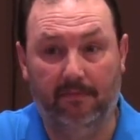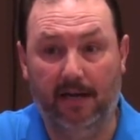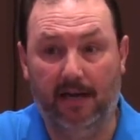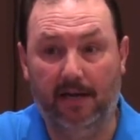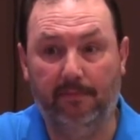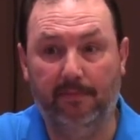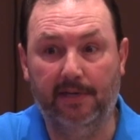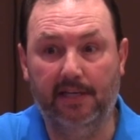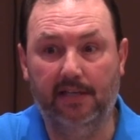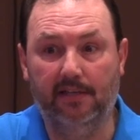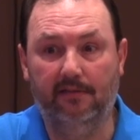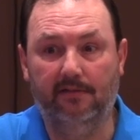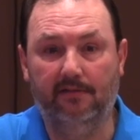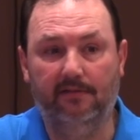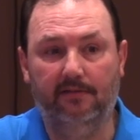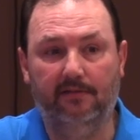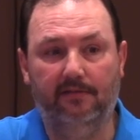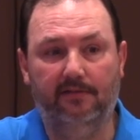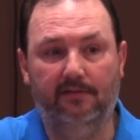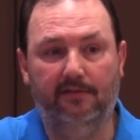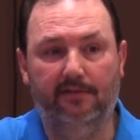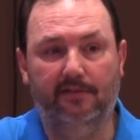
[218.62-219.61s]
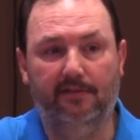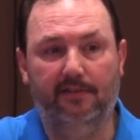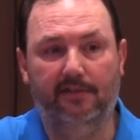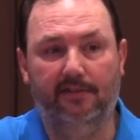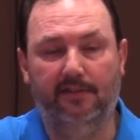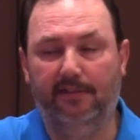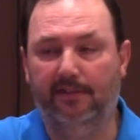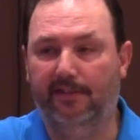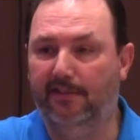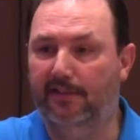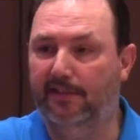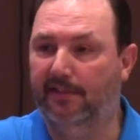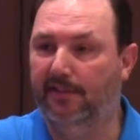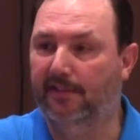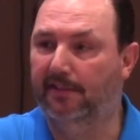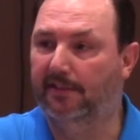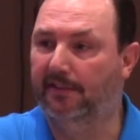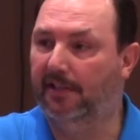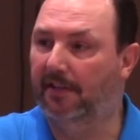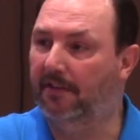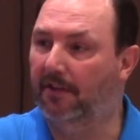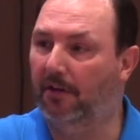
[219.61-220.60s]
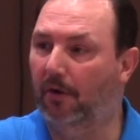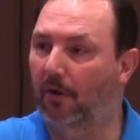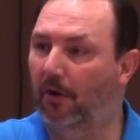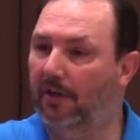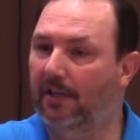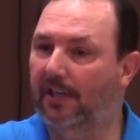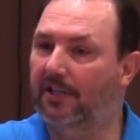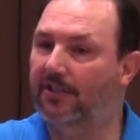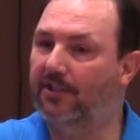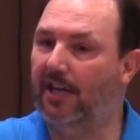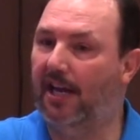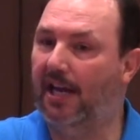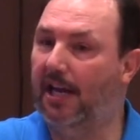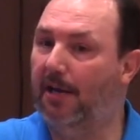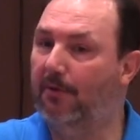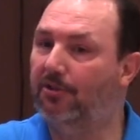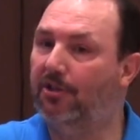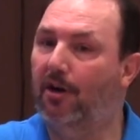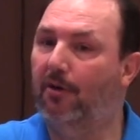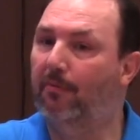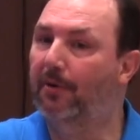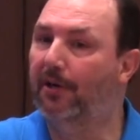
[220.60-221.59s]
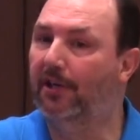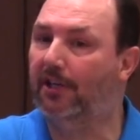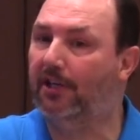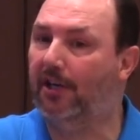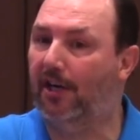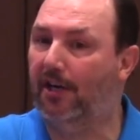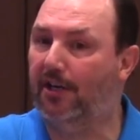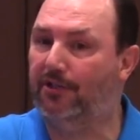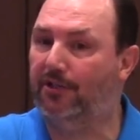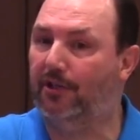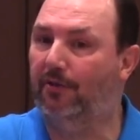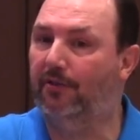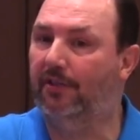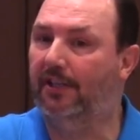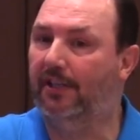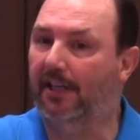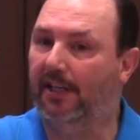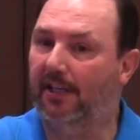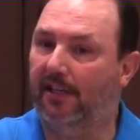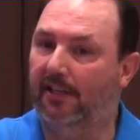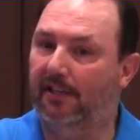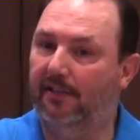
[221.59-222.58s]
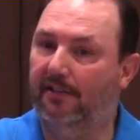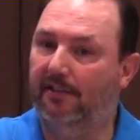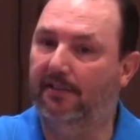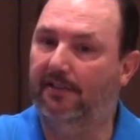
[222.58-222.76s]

Amen. Now the Lord didn't say he was going to put a curse on you, did he?